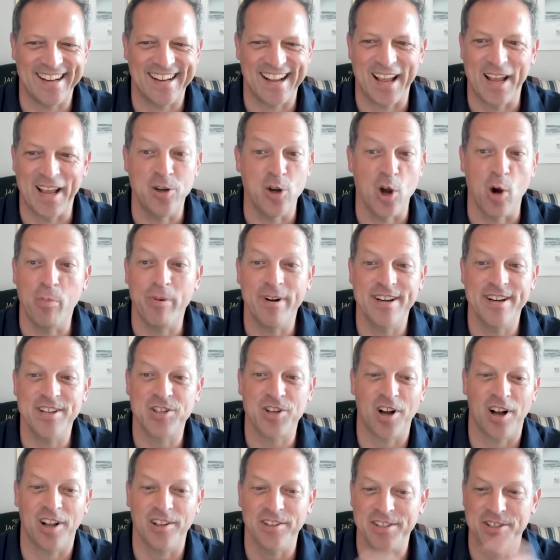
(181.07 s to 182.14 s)
nobody's
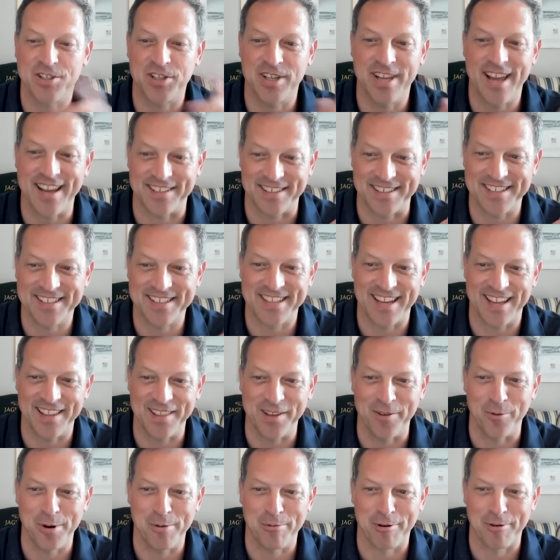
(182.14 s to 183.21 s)
called us yet to say that
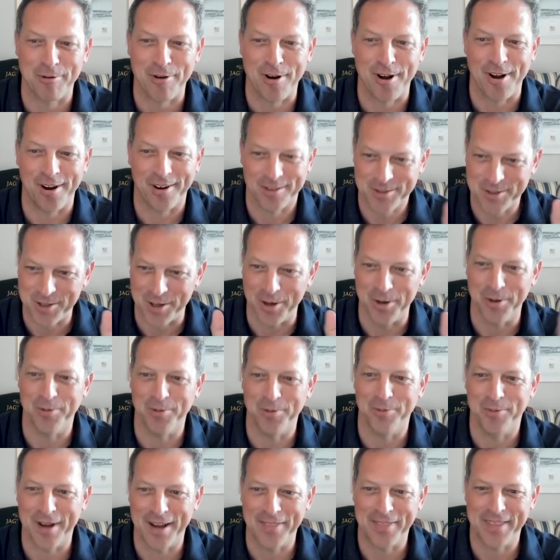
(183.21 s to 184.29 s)
we were wrong. So
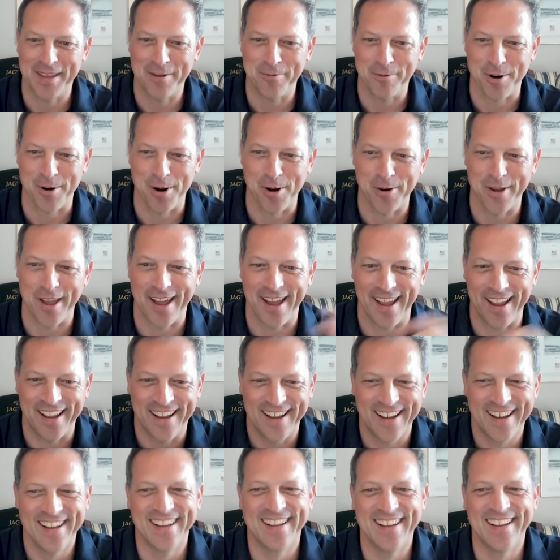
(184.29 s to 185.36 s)
I think we're okay.
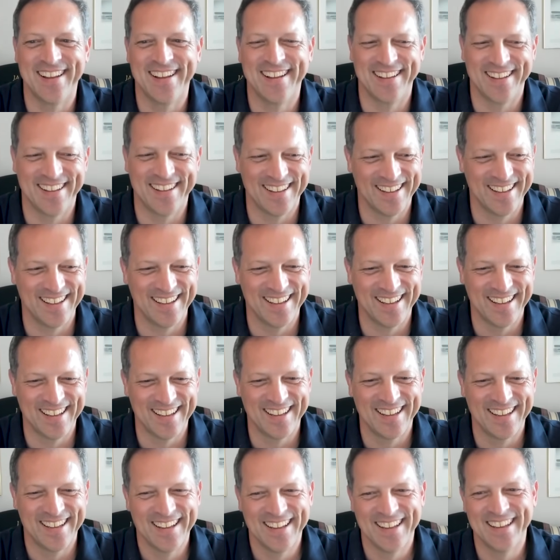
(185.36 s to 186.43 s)
Good.
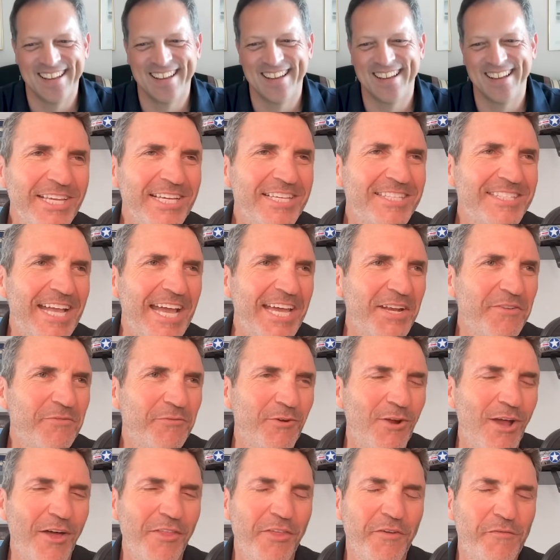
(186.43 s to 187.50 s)
Well, I'm excited
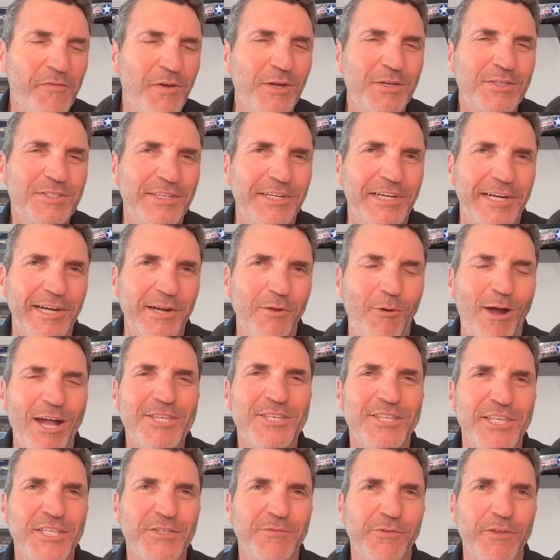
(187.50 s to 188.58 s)
for all the folks that are going to
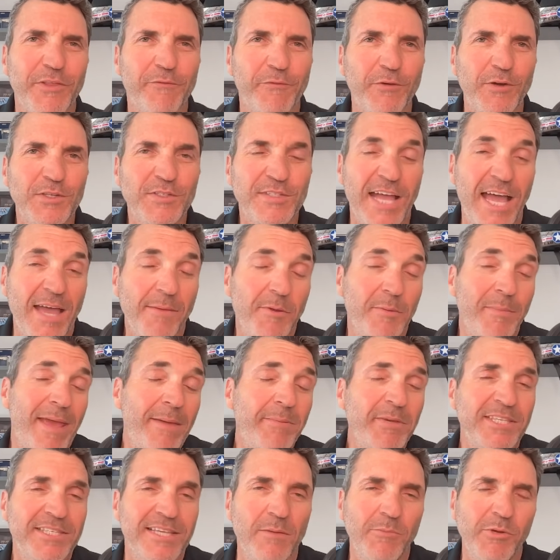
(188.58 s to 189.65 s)
watch this for the first time, and
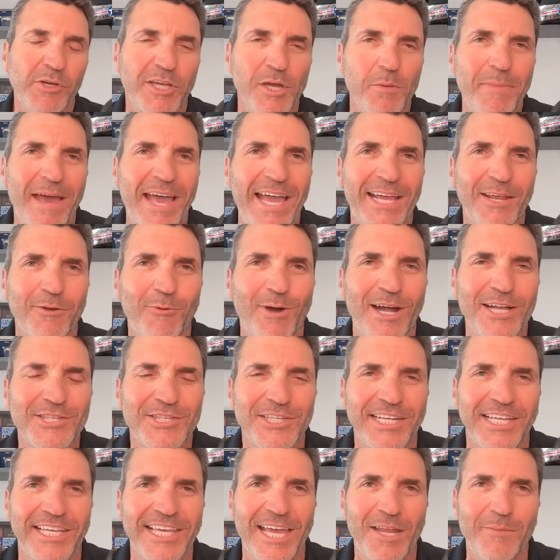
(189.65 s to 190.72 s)
maybe some will come back and watch
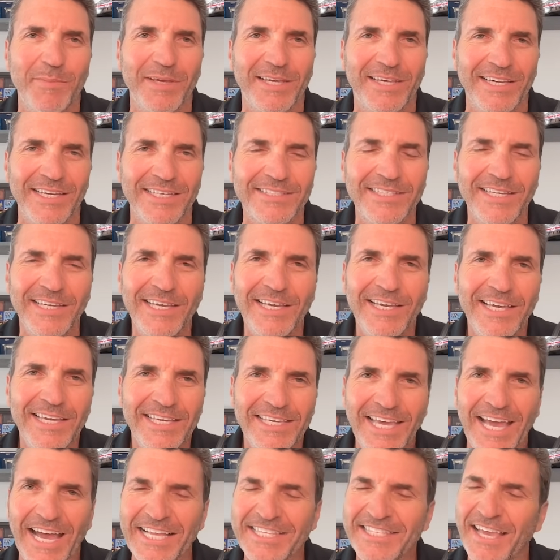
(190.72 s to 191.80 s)
it again because,
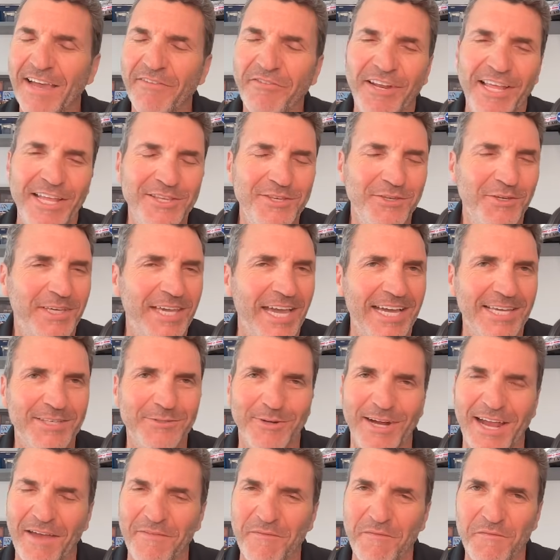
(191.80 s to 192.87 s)
yeah, it's evident you guys
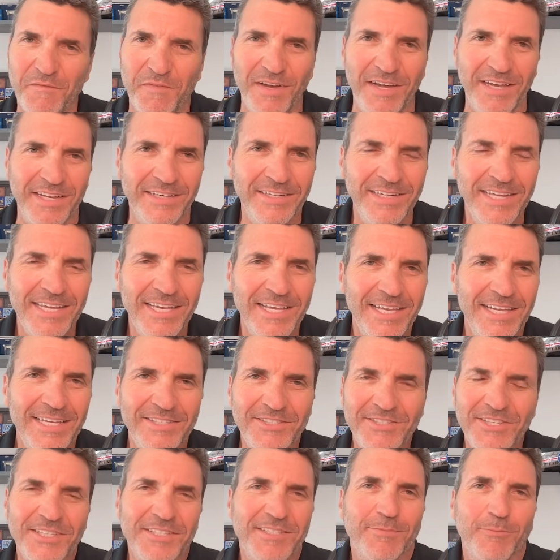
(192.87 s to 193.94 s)
were having fun.
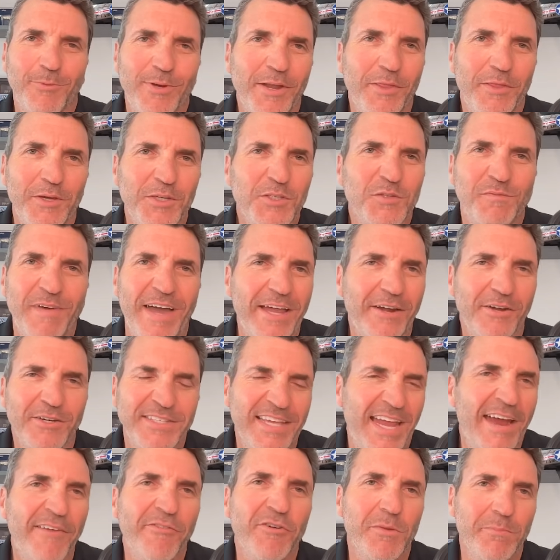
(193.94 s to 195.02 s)
It's just one of those fighters
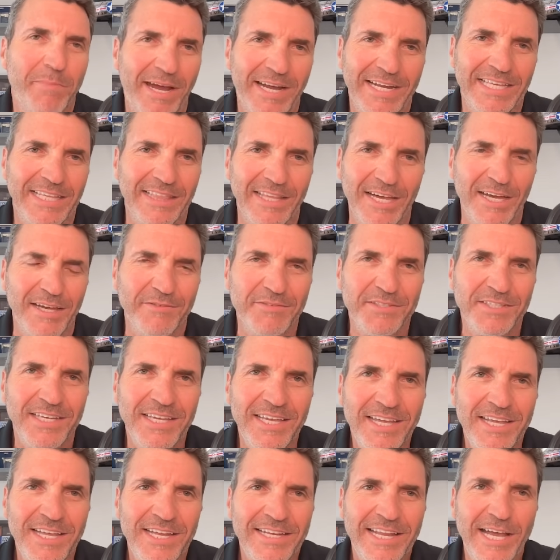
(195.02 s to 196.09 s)
everybody loves.
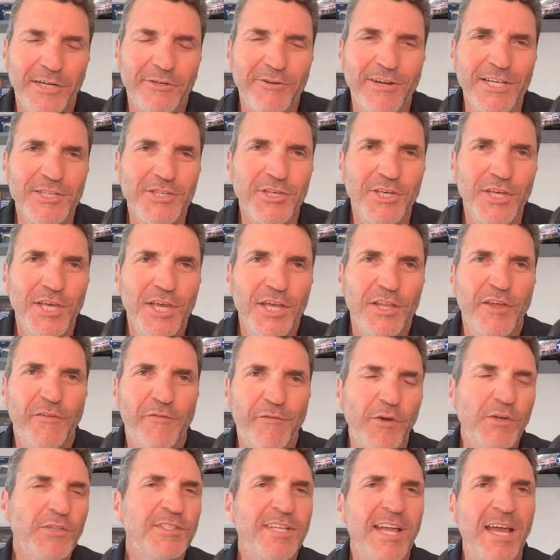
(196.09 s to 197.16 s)
Now, Crunch, the
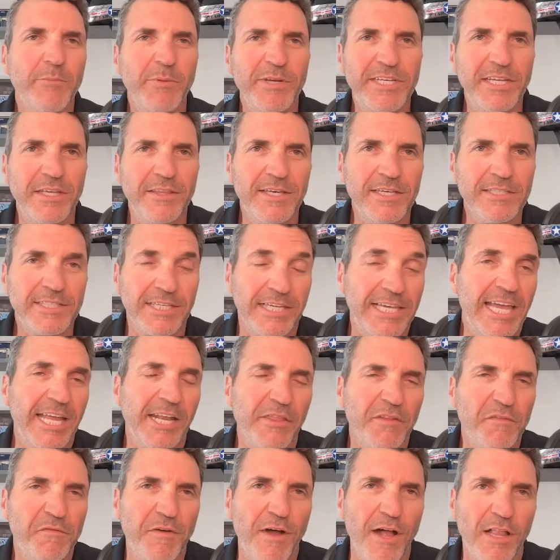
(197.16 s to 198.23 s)
first time we did this, again,
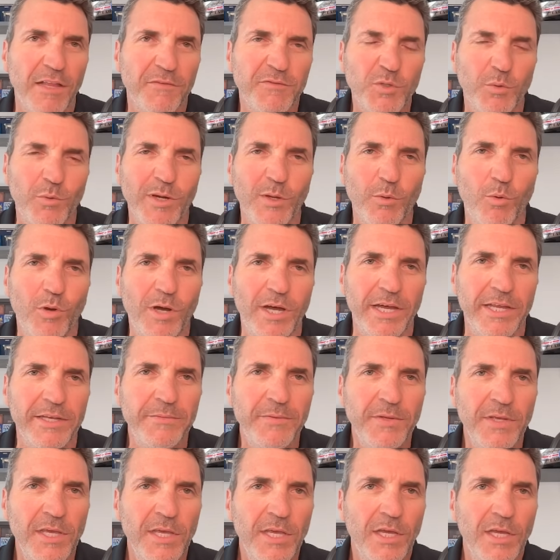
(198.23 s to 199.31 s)
in the fall of
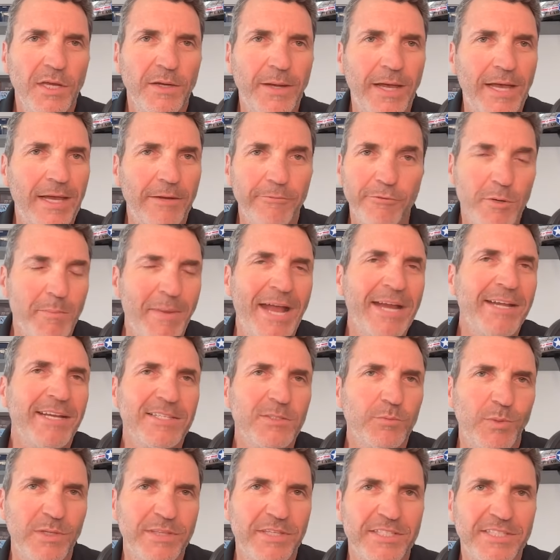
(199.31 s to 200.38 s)
twenty-one, uh, remind us what the